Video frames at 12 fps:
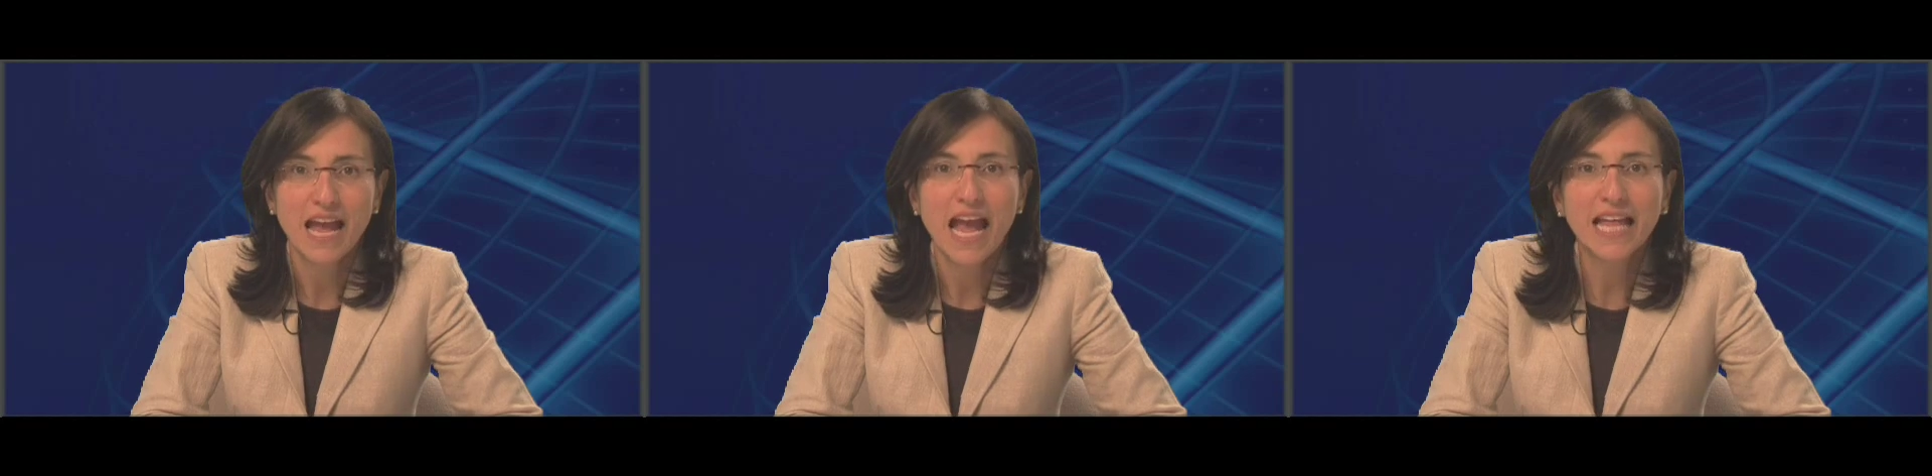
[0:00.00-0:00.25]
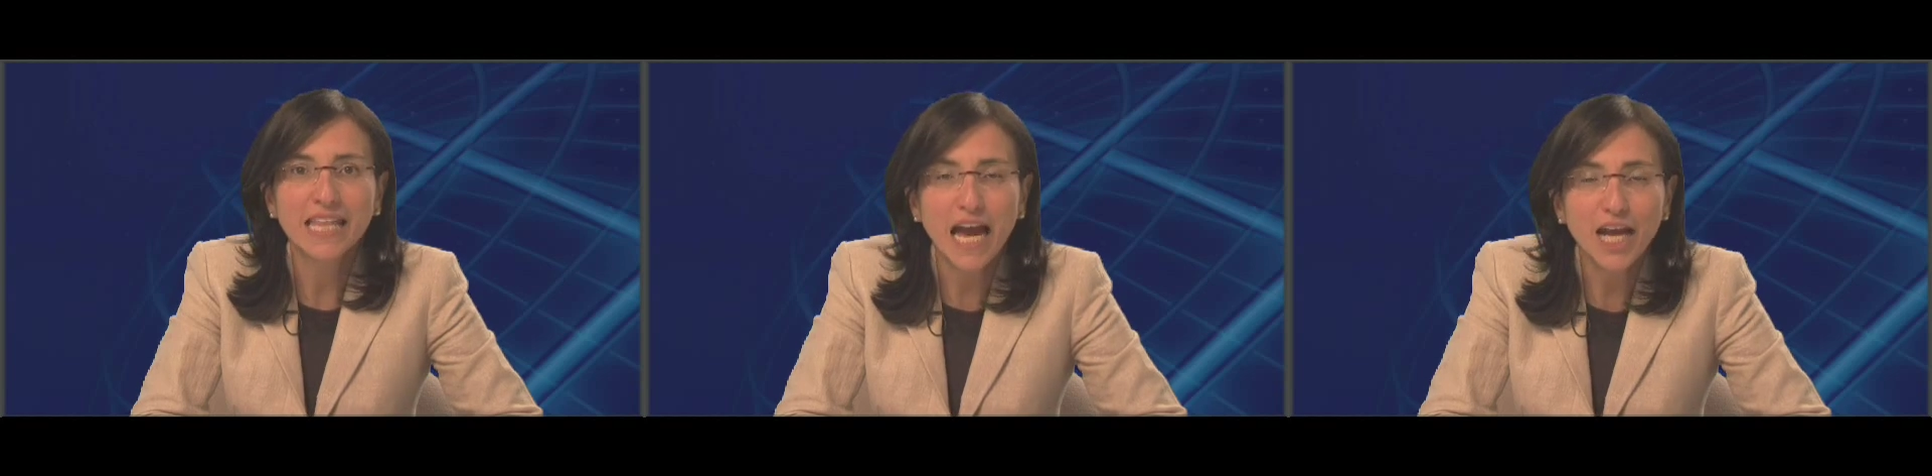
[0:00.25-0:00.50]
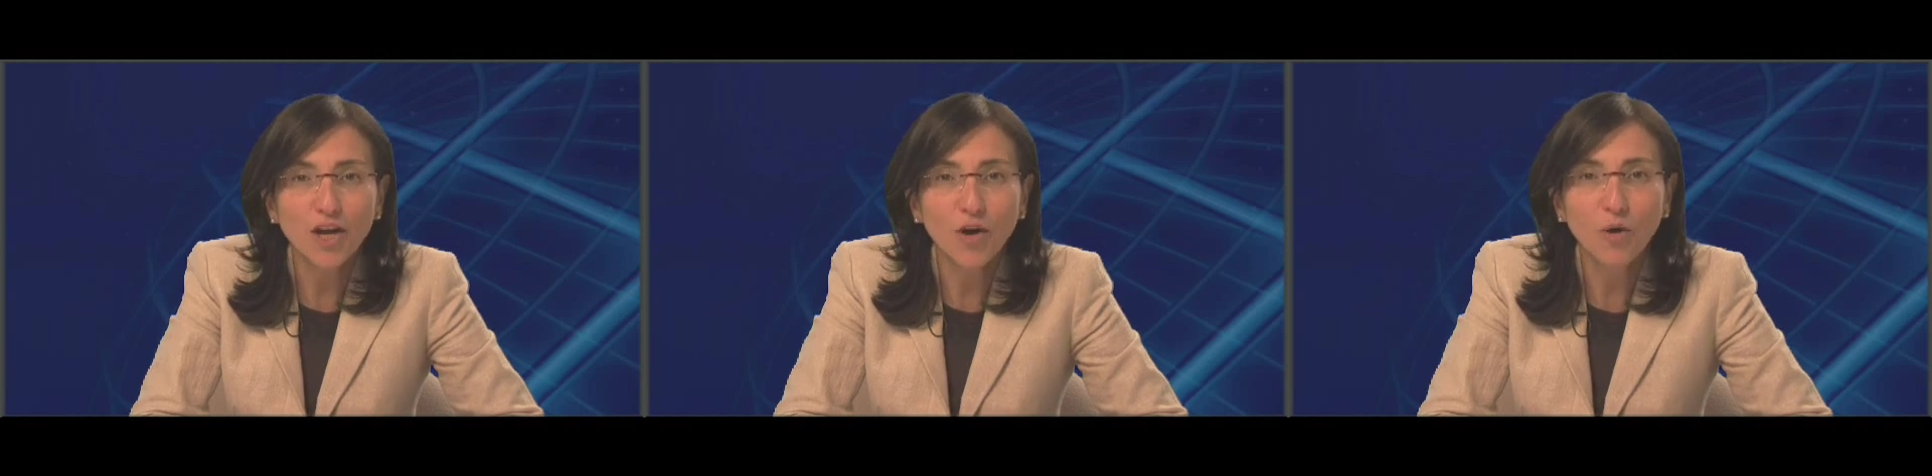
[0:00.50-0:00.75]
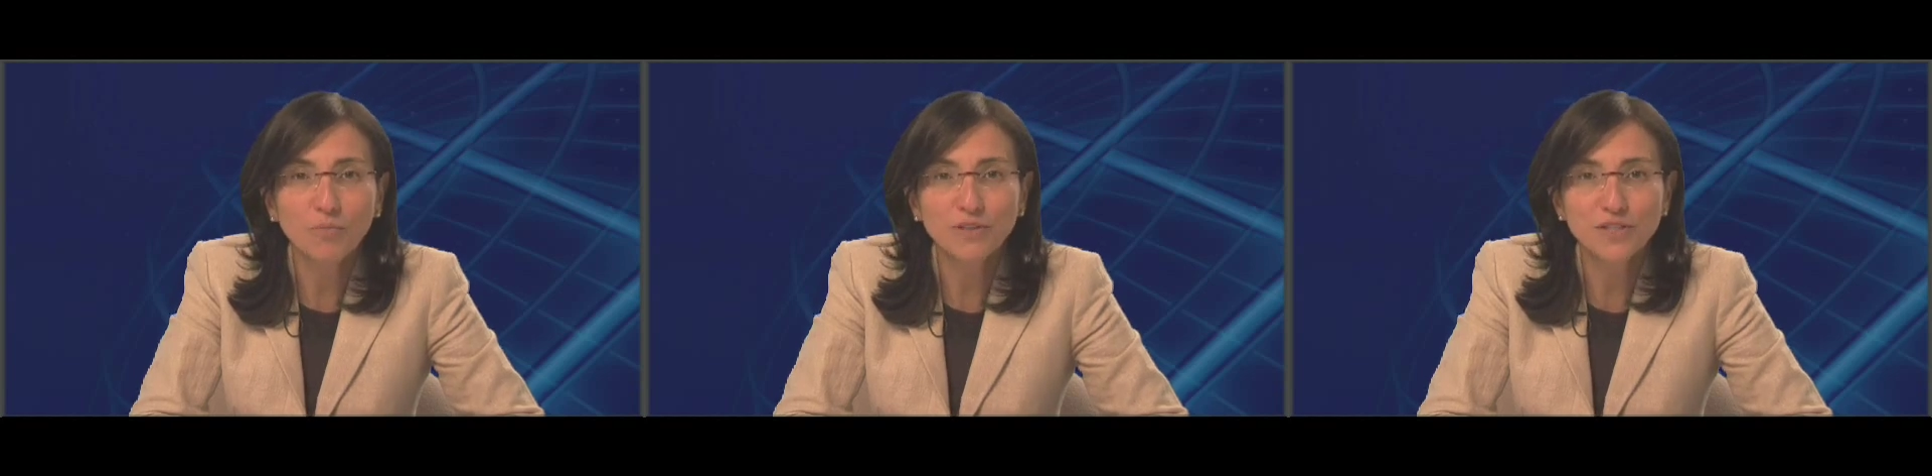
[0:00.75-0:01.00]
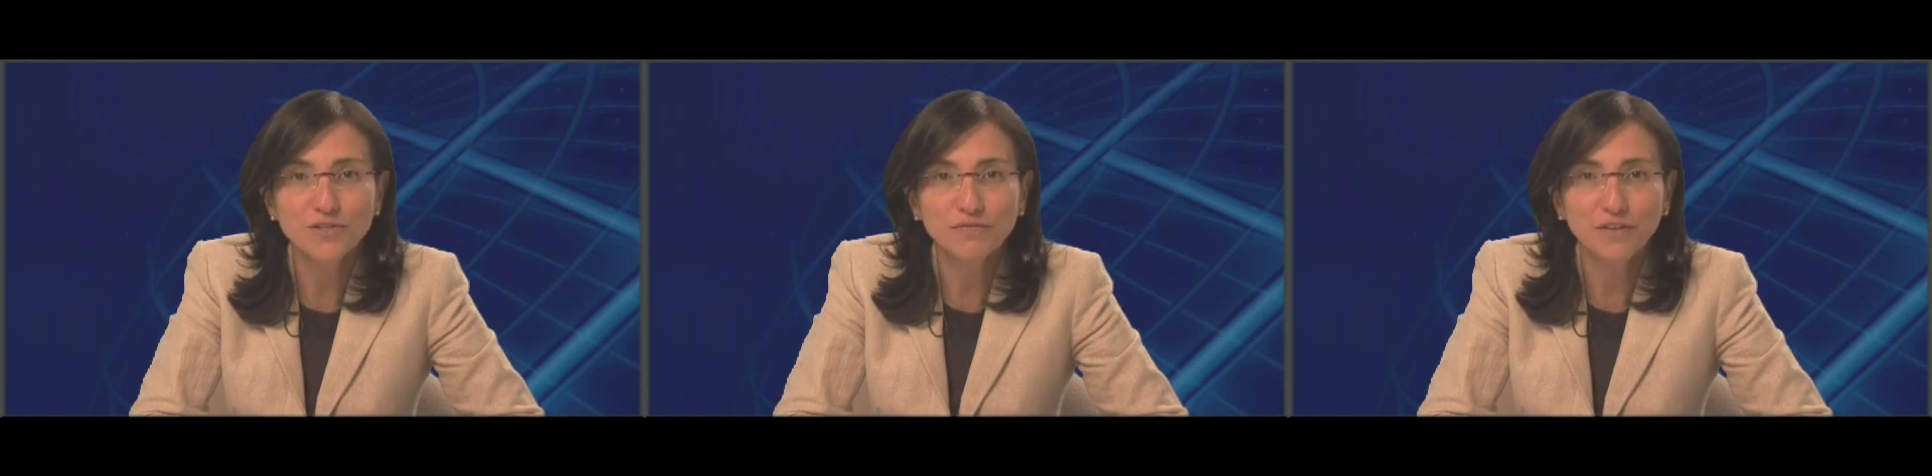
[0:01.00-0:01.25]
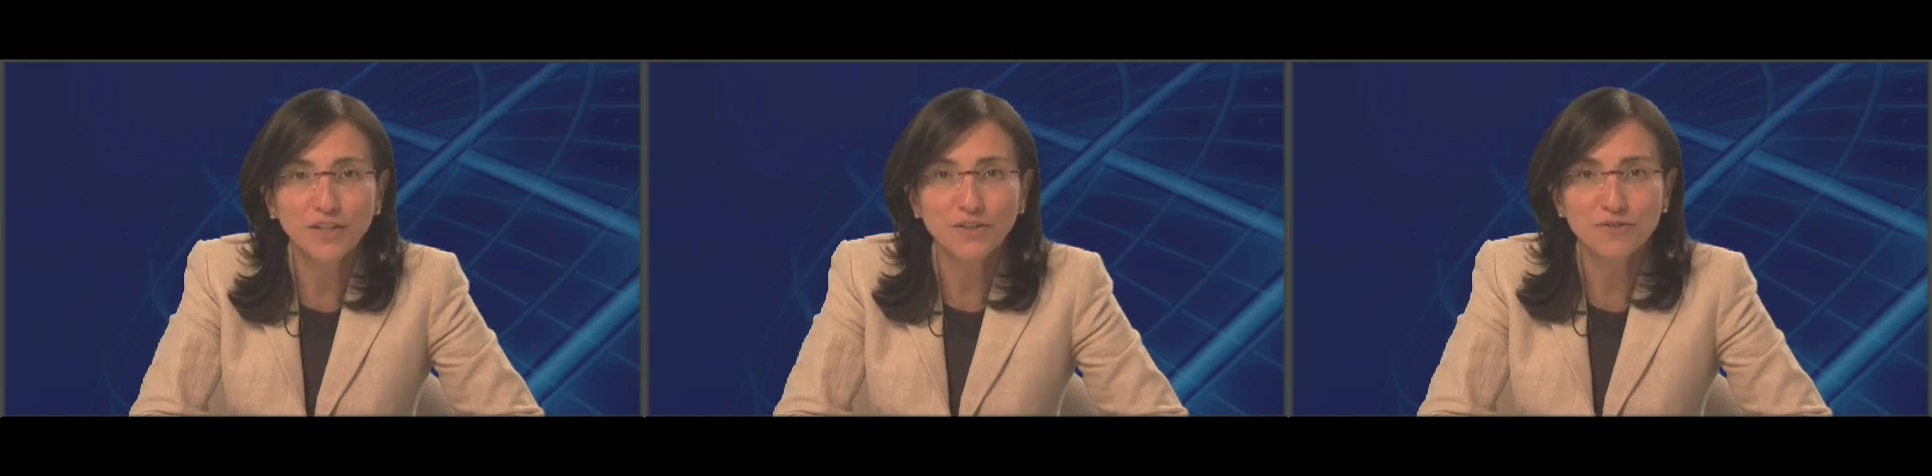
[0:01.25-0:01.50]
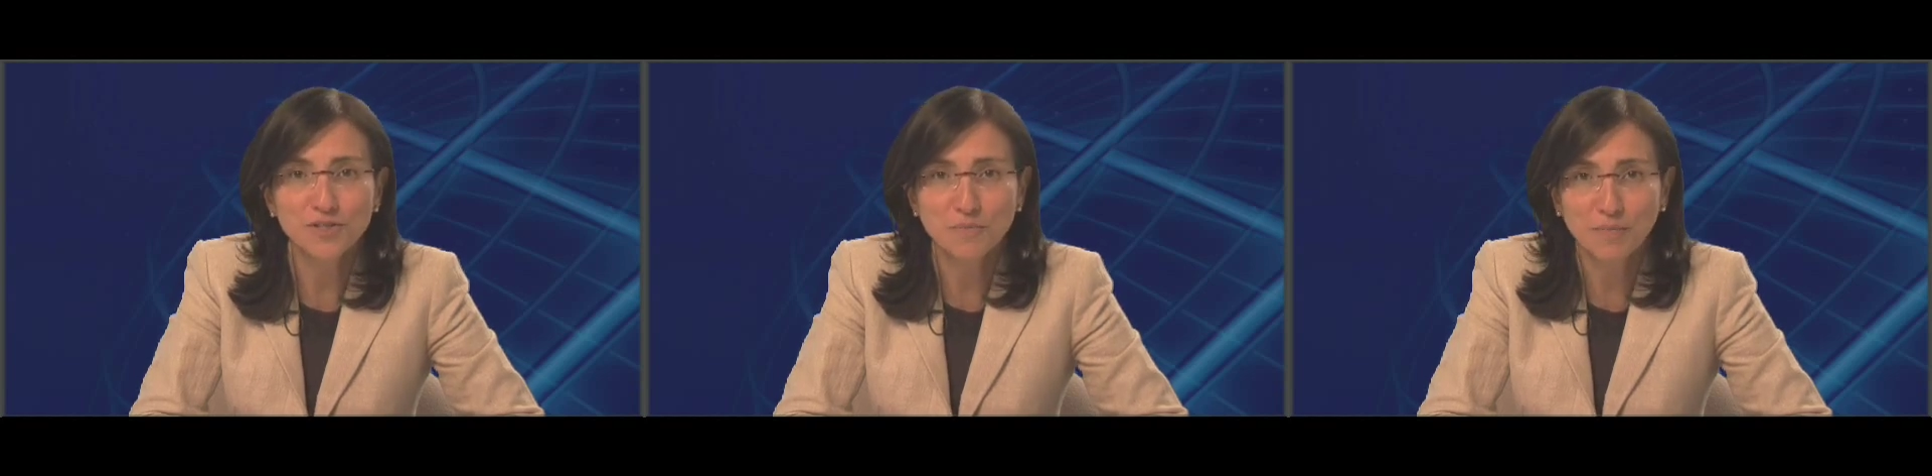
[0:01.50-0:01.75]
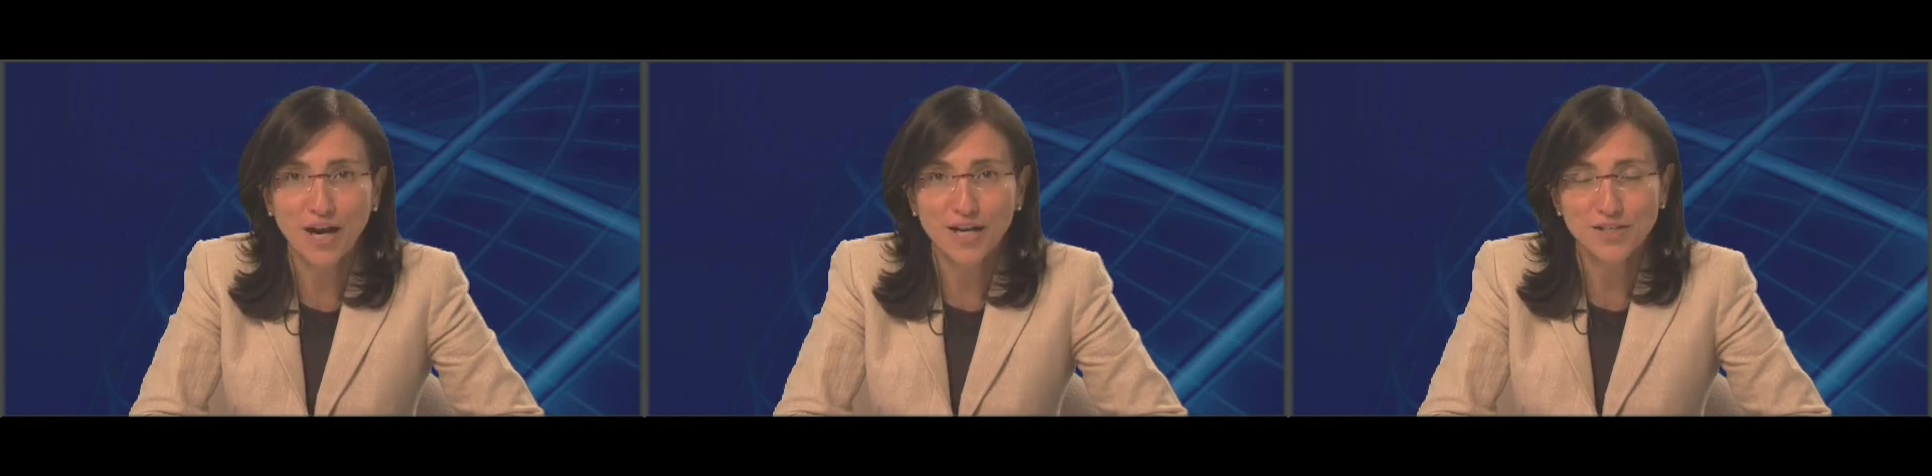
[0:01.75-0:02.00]
and I hope this video
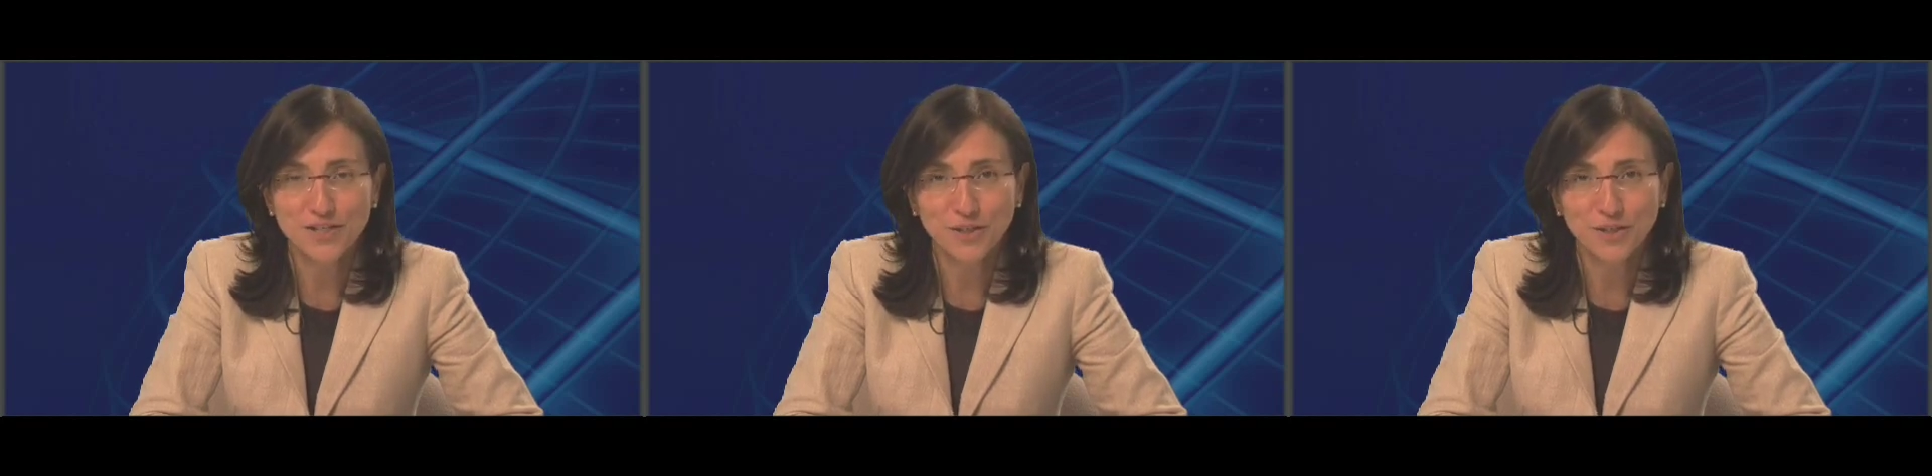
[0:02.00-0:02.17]
inspires